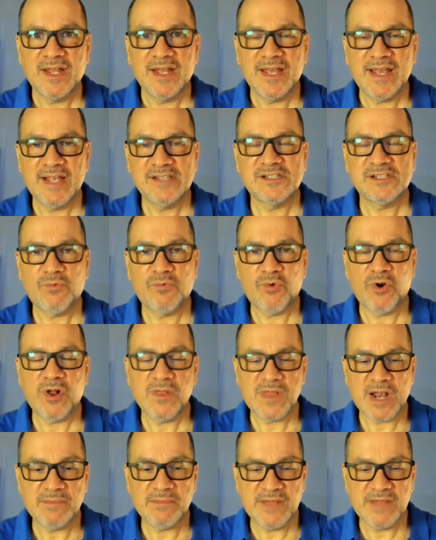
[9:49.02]
is the world
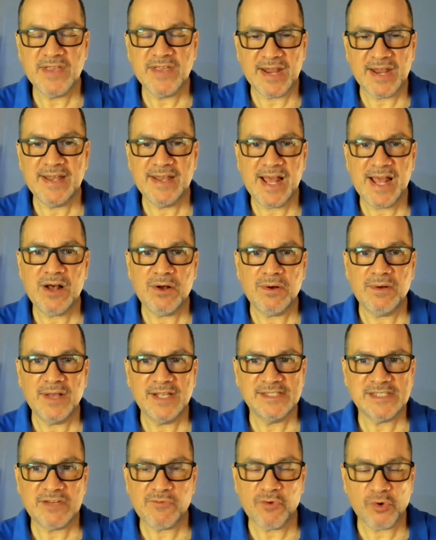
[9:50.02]
that I'm living in now,
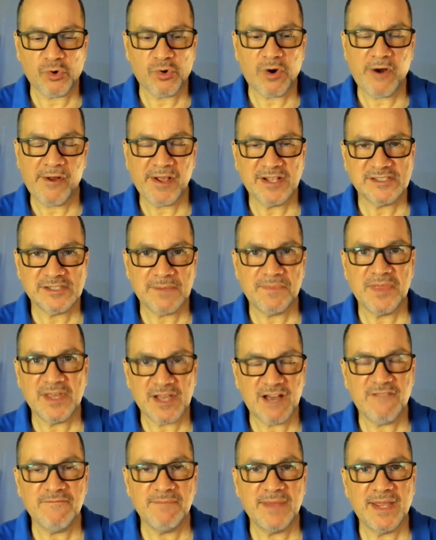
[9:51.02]
is it requiring
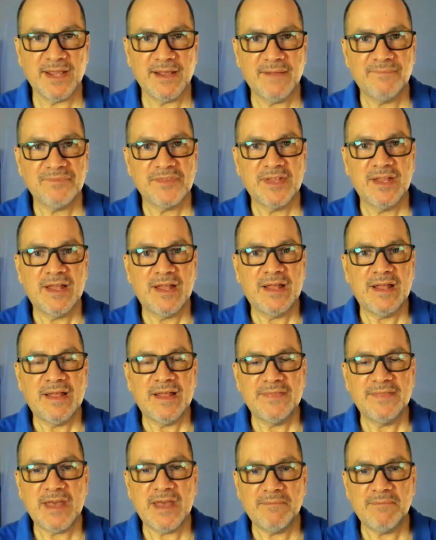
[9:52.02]
something of me
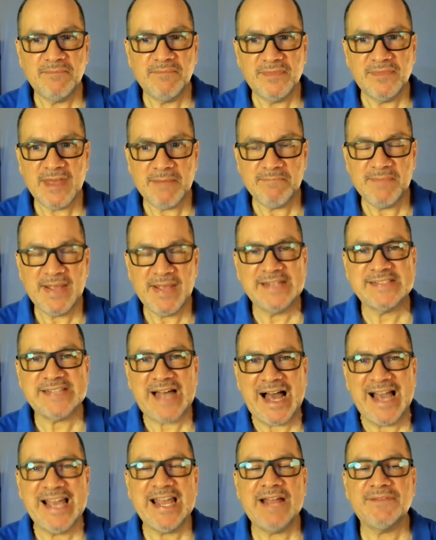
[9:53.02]
that means
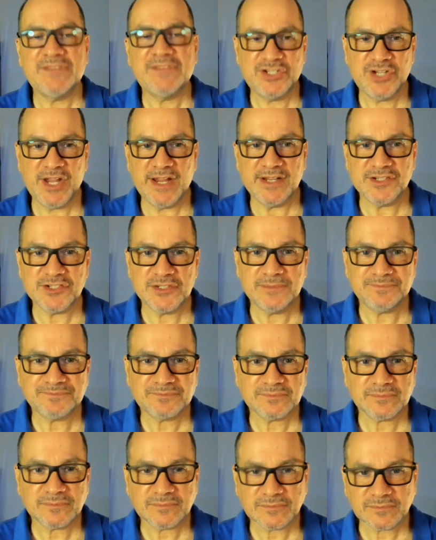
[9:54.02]
I have to change?
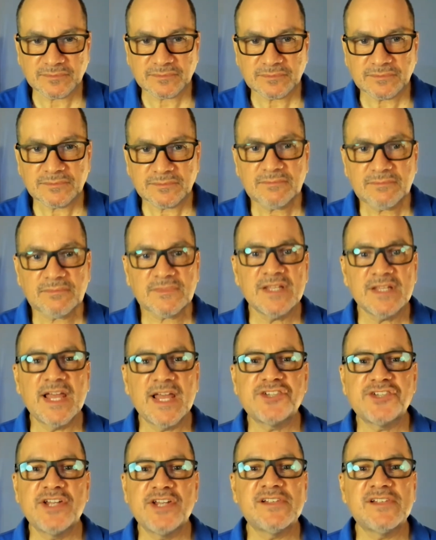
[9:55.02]

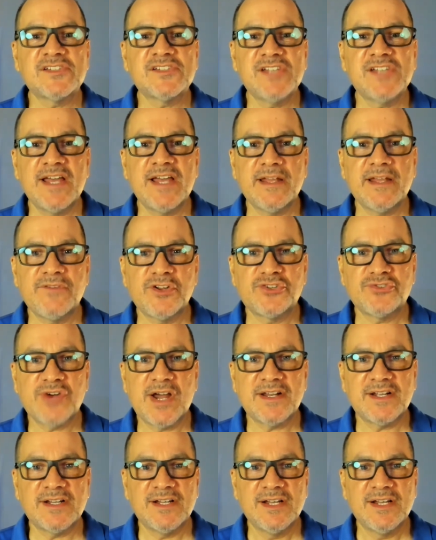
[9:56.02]
Like Jesus said, if you try